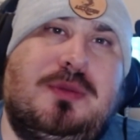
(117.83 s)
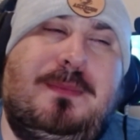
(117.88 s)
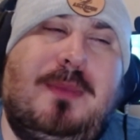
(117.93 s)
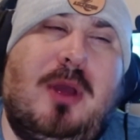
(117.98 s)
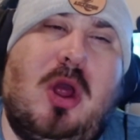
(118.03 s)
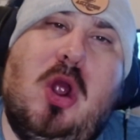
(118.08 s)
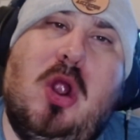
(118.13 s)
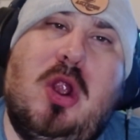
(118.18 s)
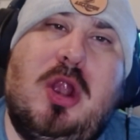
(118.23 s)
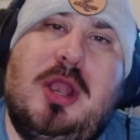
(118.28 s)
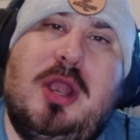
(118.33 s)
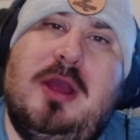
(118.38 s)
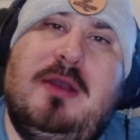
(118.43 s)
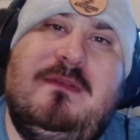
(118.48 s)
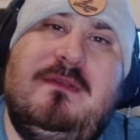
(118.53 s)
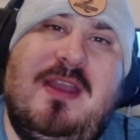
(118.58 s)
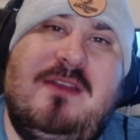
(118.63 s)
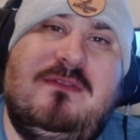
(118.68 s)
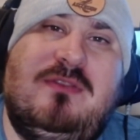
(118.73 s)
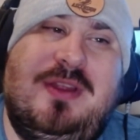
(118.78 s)
part
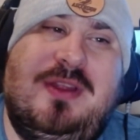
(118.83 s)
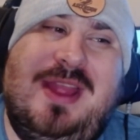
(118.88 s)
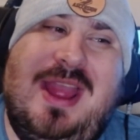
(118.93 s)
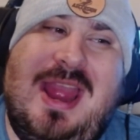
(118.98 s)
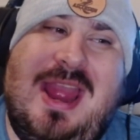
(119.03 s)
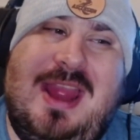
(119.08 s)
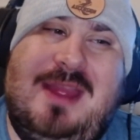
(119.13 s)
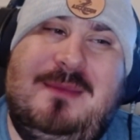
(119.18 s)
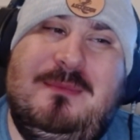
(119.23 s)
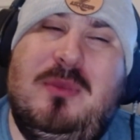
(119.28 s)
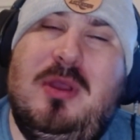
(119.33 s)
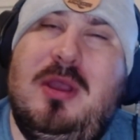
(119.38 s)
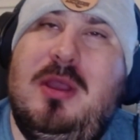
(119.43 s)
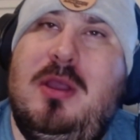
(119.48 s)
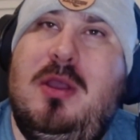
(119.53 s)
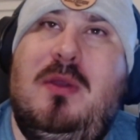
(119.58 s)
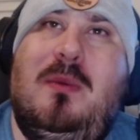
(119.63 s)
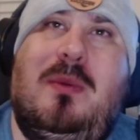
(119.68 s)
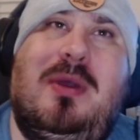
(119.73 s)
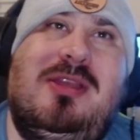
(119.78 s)
of every game,
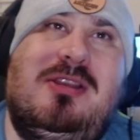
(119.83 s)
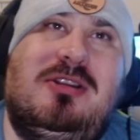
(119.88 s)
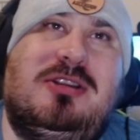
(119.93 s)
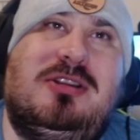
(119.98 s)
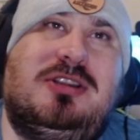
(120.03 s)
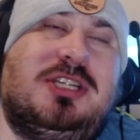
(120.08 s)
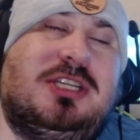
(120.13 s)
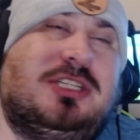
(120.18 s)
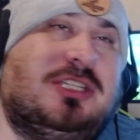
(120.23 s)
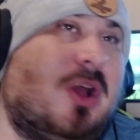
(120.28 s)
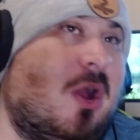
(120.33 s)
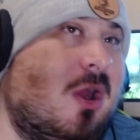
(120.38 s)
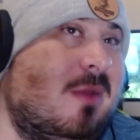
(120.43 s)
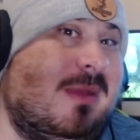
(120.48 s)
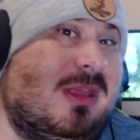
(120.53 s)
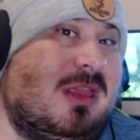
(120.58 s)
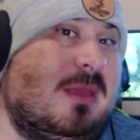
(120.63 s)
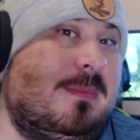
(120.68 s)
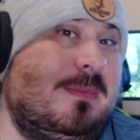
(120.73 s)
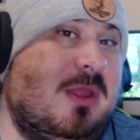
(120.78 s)
whether it's just talking
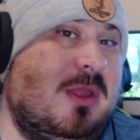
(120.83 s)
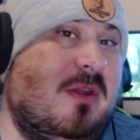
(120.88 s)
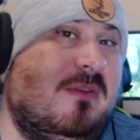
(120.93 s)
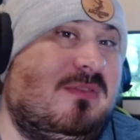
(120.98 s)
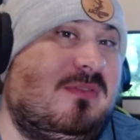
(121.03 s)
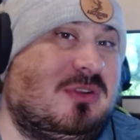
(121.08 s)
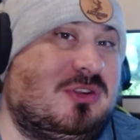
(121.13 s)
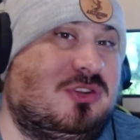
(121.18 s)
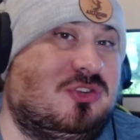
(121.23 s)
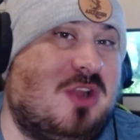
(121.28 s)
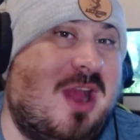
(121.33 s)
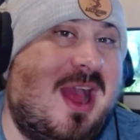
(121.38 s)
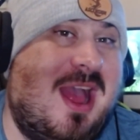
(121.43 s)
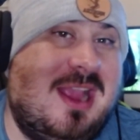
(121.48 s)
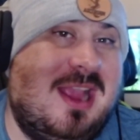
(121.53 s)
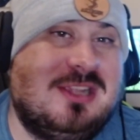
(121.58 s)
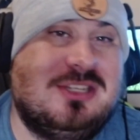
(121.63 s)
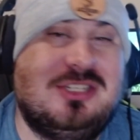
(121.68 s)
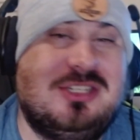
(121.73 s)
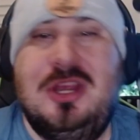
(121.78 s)
about the beautiful
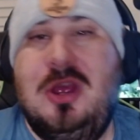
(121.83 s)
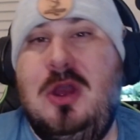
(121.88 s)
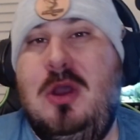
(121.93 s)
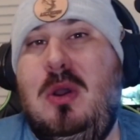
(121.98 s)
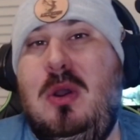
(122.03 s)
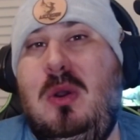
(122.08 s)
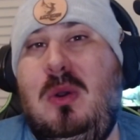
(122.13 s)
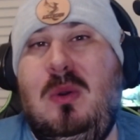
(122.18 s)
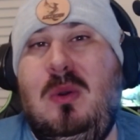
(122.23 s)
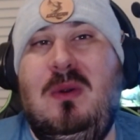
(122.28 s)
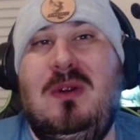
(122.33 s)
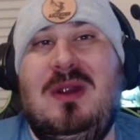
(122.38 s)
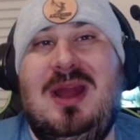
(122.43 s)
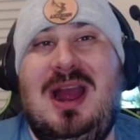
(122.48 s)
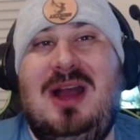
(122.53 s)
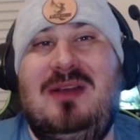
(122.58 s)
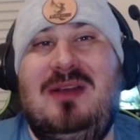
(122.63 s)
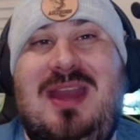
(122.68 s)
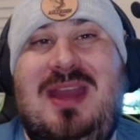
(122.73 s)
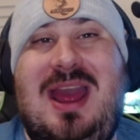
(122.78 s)
tracks, or
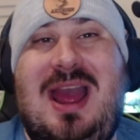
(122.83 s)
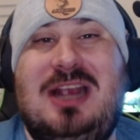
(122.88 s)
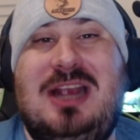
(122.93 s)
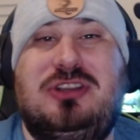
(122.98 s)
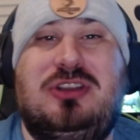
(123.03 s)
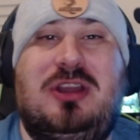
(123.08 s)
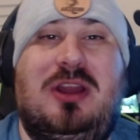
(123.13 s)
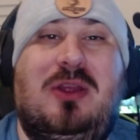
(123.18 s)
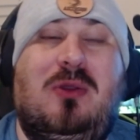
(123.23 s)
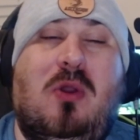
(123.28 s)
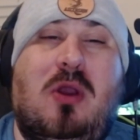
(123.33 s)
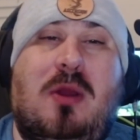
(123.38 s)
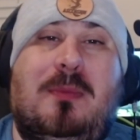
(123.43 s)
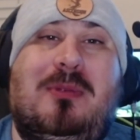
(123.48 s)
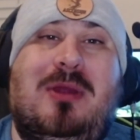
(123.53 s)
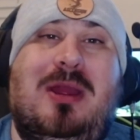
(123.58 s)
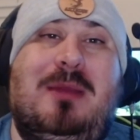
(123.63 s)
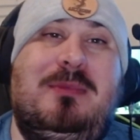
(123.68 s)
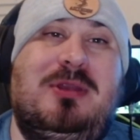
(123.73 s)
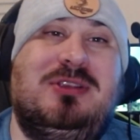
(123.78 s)
how actually
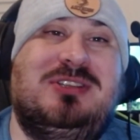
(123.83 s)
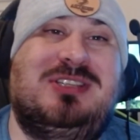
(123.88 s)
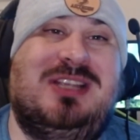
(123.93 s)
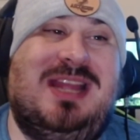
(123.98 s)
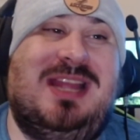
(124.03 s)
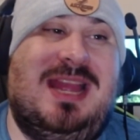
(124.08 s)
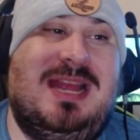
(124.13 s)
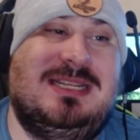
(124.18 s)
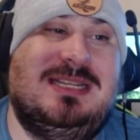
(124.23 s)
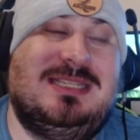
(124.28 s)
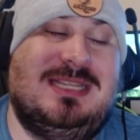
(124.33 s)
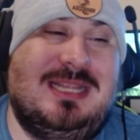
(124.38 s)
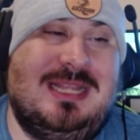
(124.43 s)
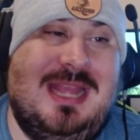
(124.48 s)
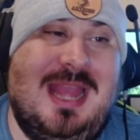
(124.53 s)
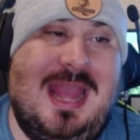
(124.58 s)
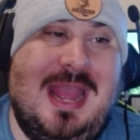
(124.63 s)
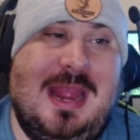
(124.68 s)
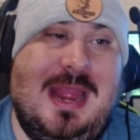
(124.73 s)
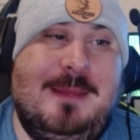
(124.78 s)
incorporate music into the
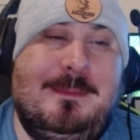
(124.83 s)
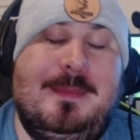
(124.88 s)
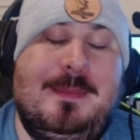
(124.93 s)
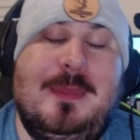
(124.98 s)
game.